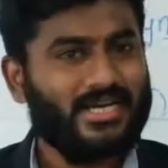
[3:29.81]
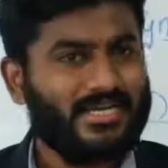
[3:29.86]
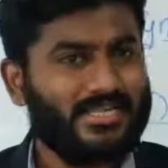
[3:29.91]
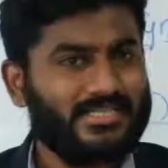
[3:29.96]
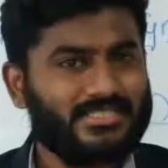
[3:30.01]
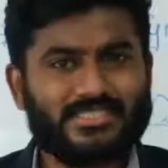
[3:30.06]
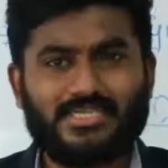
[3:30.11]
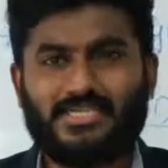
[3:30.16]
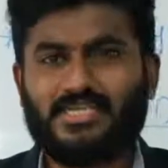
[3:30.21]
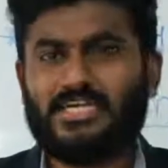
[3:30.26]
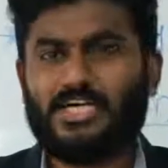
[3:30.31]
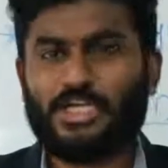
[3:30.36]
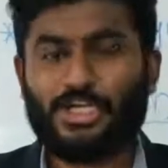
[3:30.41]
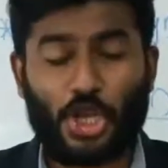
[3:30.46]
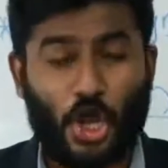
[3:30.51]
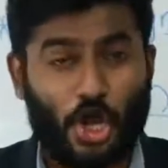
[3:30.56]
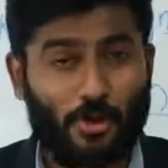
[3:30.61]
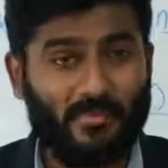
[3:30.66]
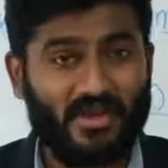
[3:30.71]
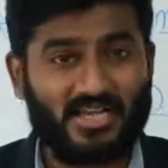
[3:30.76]
Listen,
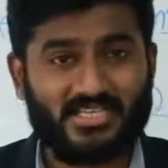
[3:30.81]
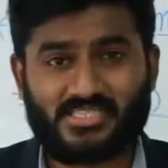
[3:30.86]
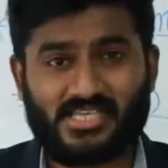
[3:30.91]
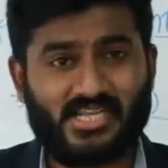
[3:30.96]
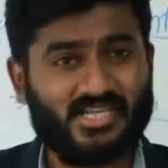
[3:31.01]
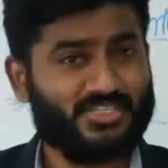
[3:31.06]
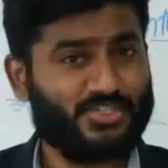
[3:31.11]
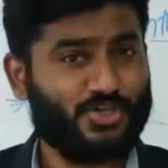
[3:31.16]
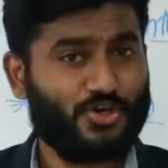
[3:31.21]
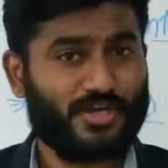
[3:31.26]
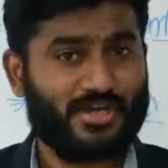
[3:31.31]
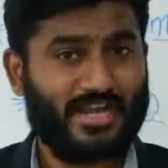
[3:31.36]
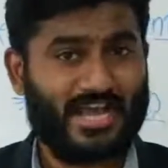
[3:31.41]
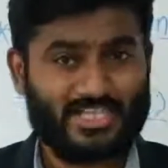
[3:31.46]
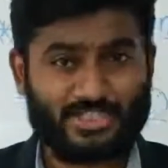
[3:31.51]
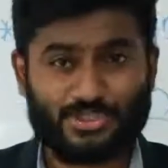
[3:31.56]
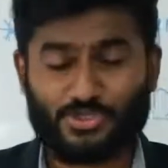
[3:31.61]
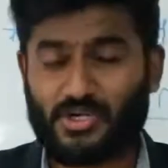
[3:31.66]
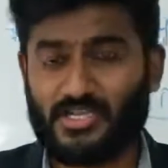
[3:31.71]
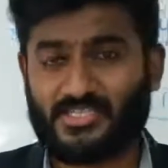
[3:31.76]
normal silks or
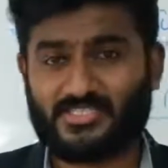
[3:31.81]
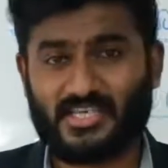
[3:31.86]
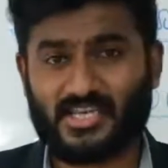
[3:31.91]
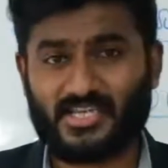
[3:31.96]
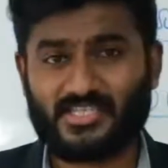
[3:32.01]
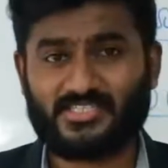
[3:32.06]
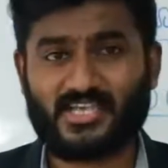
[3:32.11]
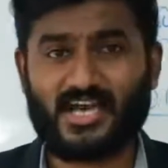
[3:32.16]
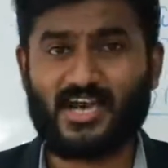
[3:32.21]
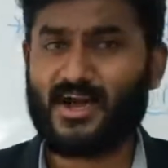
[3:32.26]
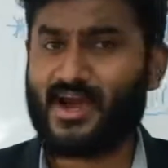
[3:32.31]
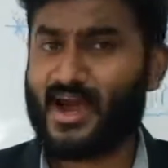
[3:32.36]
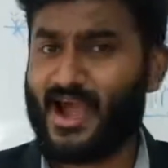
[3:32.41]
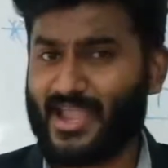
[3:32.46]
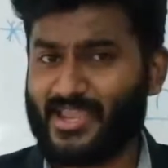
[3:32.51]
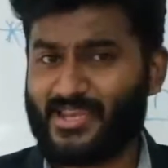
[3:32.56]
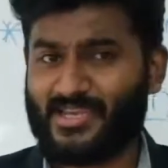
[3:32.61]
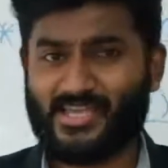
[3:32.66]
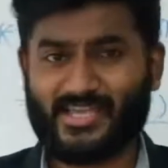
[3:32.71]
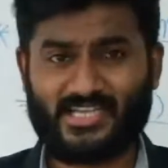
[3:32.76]
natural silks are
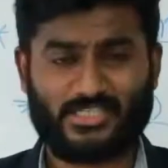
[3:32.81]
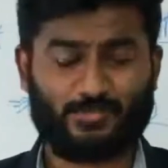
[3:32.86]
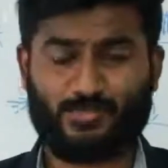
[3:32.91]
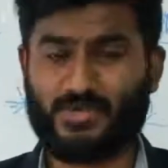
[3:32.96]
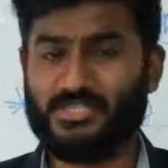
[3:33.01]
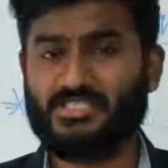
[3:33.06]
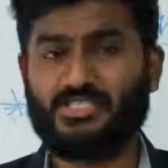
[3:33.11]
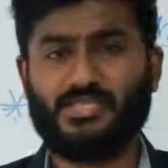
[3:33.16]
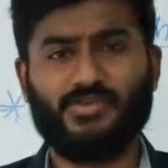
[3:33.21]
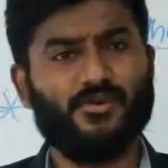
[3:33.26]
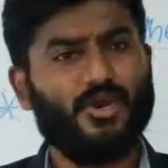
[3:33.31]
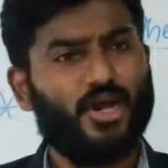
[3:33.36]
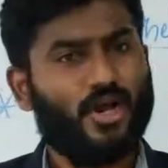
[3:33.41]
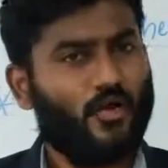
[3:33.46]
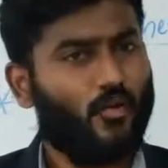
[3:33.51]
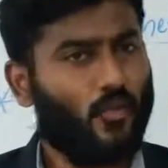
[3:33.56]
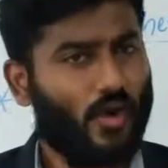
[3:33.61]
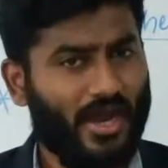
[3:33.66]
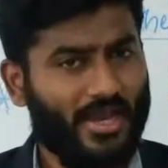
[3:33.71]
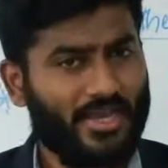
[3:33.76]
highly expensive.
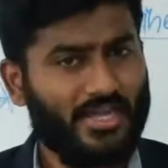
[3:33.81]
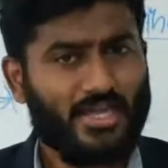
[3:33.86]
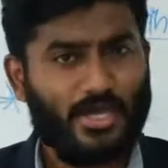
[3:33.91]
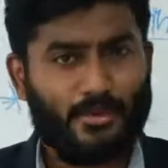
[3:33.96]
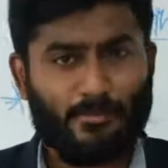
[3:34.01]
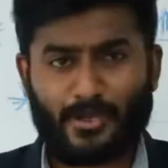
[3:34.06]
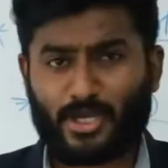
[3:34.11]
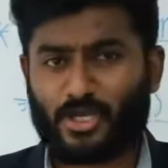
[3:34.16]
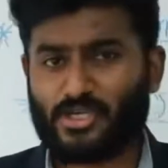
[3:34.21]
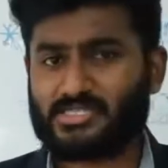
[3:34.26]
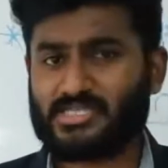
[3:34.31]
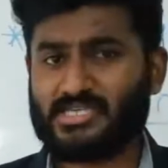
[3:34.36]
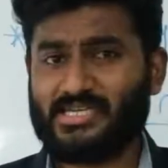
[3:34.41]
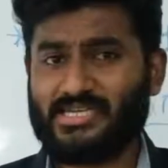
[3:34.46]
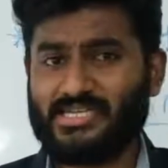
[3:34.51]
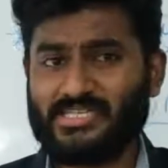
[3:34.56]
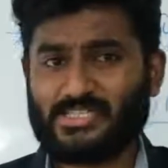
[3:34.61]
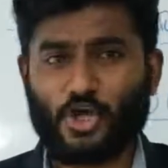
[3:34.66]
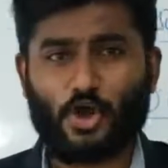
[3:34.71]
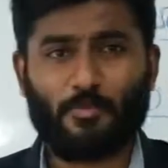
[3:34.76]
Why? Because
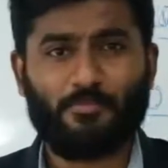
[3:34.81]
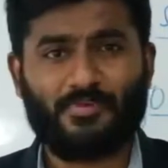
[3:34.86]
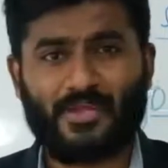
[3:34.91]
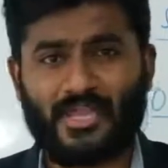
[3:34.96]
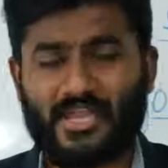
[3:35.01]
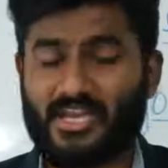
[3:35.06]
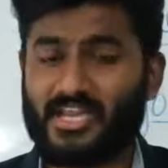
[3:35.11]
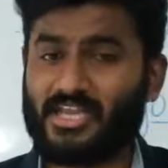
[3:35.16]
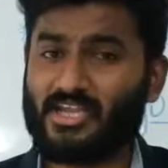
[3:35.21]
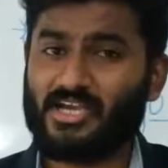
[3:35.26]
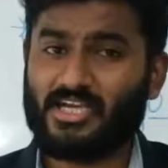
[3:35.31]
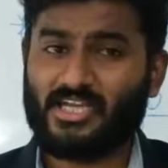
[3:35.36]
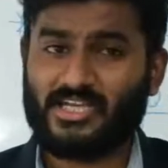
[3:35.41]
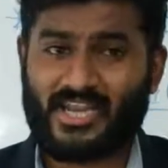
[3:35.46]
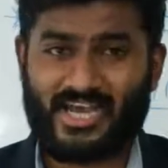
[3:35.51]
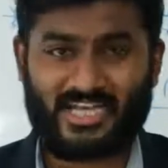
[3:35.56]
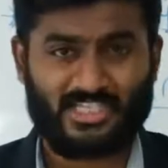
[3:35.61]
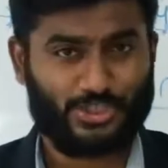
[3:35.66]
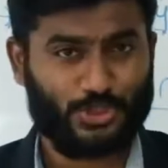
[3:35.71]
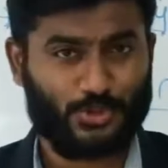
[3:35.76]
it is obtaining
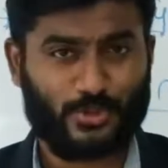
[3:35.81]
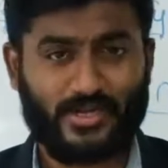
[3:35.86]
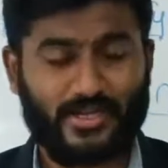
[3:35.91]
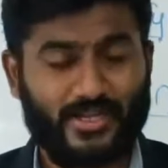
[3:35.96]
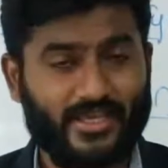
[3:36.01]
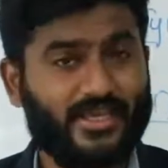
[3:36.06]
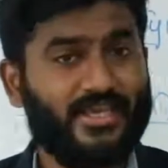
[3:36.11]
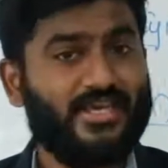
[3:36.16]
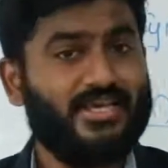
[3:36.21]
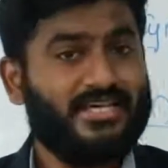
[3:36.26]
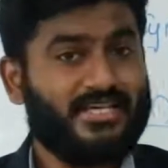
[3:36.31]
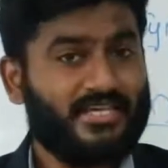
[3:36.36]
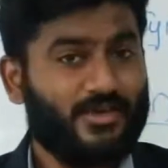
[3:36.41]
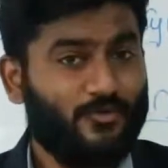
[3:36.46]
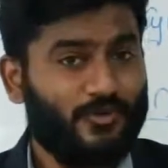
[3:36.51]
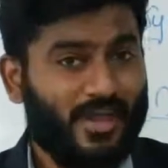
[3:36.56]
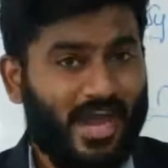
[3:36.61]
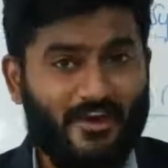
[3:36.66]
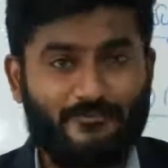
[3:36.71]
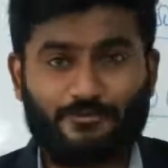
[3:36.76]
naturally.
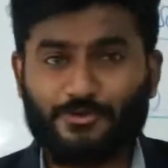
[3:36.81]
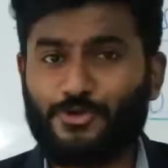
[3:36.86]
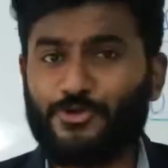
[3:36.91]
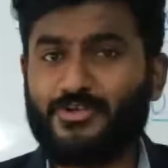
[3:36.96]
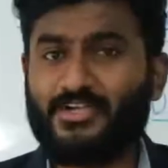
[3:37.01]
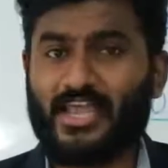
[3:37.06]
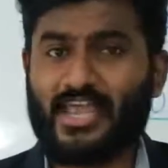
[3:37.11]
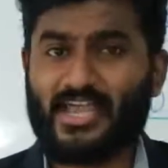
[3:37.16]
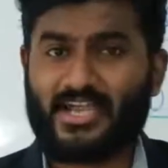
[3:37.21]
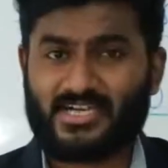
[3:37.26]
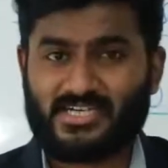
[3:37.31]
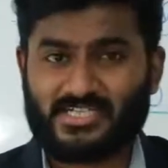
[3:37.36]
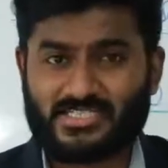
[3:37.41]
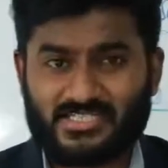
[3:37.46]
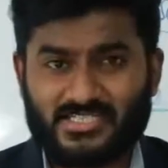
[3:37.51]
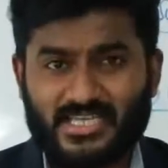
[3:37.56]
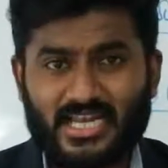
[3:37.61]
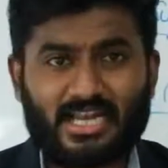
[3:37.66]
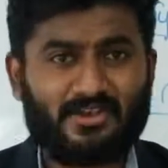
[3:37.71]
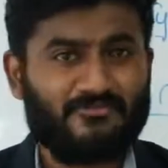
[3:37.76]
We have to take
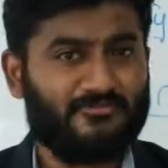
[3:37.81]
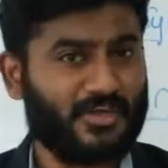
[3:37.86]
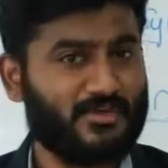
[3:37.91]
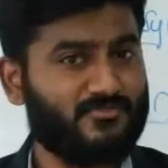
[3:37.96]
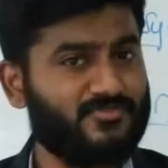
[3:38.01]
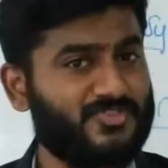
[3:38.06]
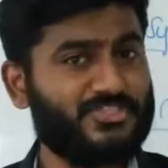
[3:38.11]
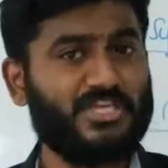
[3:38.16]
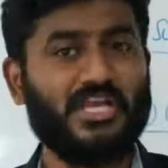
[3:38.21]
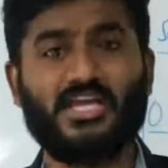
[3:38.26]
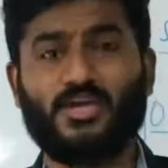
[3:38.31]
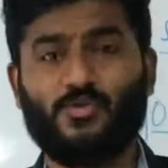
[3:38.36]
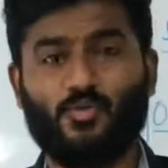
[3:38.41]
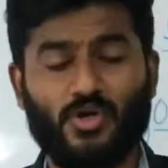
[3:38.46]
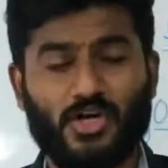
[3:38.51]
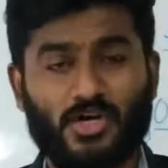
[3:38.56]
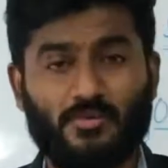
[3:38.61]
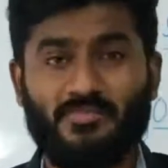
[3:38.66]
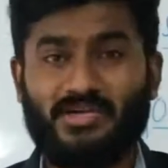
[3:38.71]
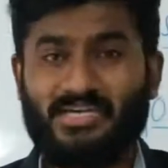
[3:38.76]
silk from
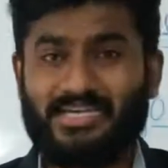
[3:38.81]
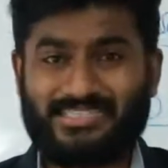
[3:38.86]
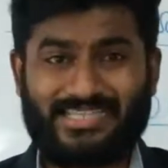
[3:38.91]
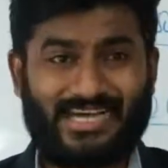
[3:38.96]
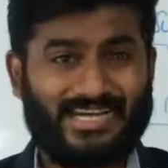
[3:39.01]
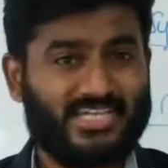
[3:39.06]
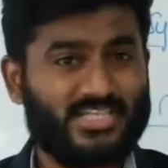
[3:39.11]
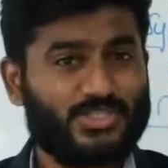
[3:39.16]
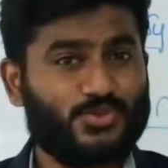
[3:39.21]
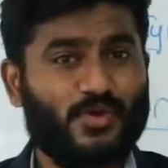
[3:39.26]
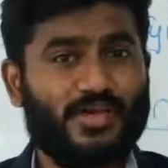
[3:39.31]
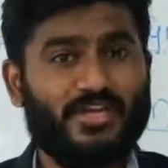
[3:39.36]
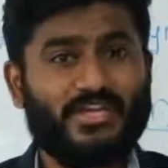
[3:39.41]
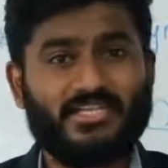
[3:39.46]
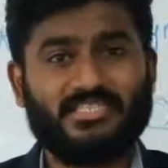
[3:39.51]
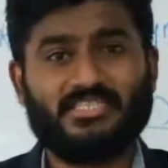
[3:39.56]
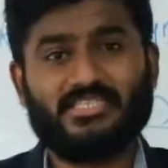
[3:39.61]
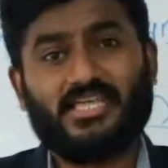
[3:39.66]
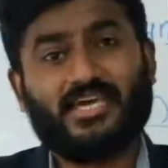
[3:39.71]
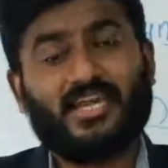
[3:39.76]
silkworm. That is why
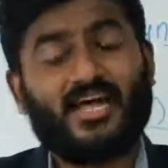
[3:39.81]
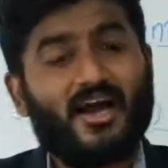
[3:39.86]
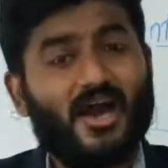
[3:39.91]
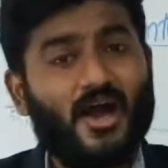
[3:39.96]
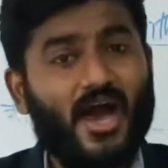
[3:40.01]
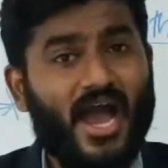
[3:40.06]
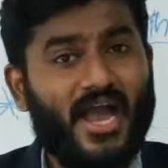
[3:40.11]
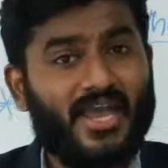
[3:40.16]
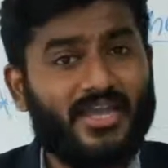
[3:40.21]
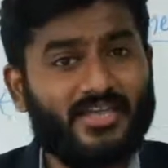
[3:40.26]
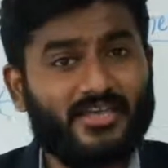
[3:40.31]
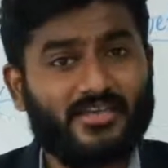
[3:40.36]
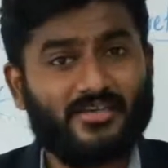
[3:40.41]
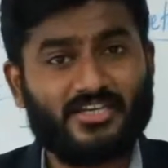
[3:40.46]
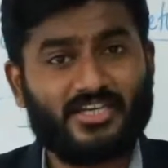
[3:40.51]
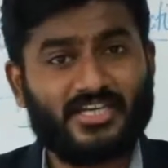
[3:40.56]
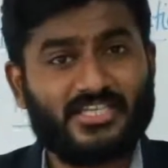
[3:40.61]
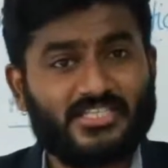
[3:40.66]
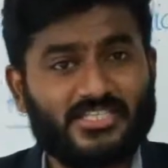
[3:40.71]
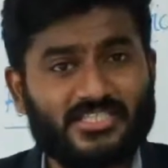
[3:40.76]
there are high
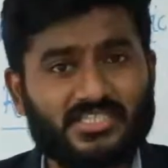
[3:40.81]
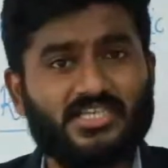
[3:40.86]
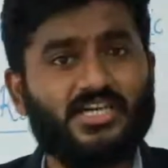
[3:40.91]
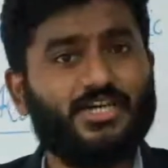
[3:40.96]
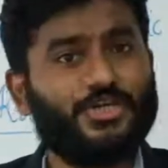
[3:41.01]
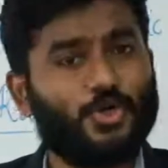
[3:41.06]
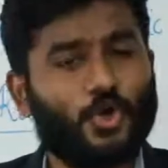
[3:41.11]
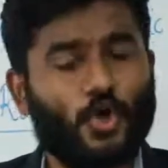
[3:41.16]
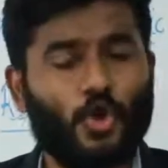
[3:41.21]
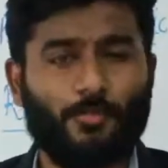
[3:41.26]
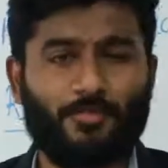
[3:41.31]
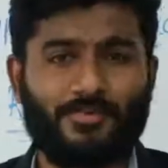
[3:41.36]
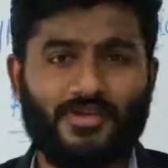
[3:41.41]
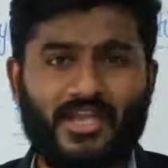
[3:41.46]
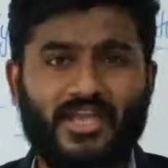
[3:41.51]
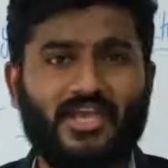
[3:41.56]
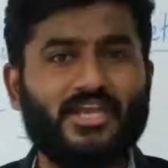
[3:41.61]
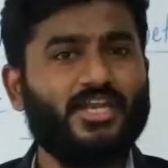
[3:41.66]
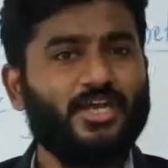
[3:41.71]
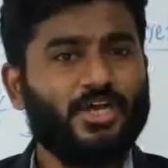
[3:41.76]
risk to
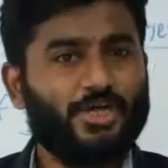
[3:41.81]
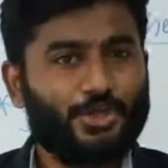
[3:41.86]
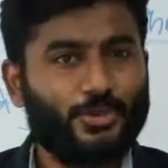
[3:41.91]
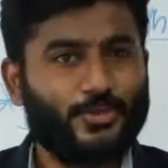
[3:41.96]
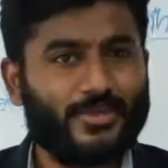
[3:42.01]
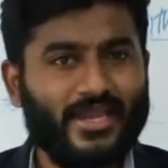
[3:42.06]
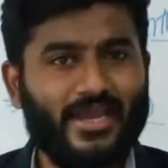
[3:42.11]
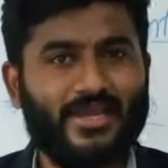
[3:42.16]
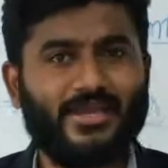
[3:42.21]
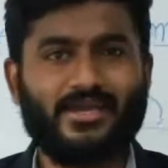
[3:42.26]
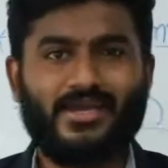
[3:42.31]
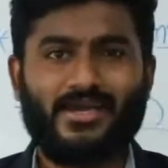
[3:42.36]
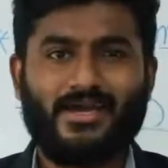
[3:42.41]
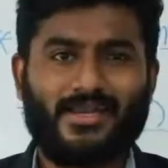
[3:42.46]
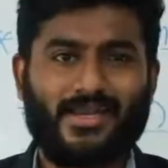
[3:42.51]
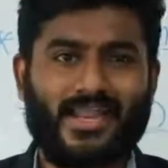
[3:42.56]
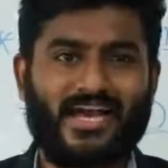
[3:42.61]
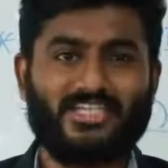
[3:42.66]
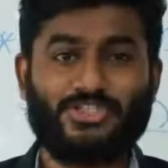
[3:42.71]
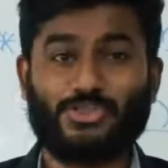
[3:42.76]
obtain to get
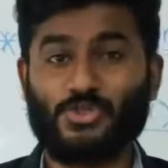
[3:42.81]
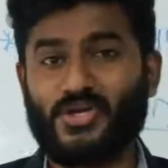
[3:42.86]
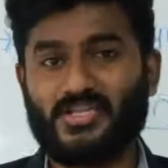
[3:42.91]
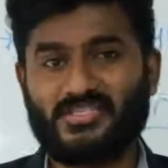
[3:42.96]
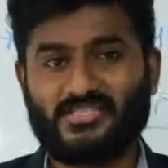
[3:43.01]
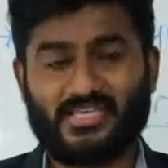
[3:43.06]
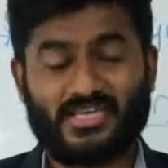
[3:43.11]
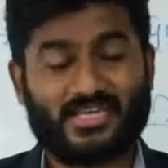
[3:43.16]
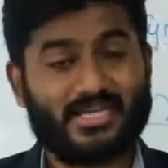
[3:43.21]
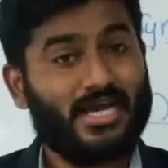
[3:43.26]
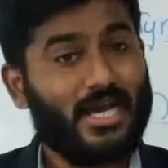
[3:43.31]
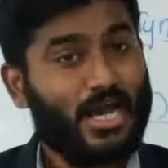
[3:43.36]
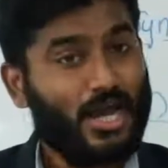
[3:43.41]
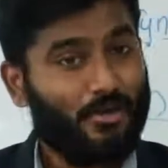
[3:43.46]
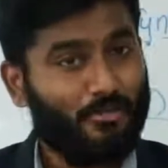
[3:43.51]
natural silk.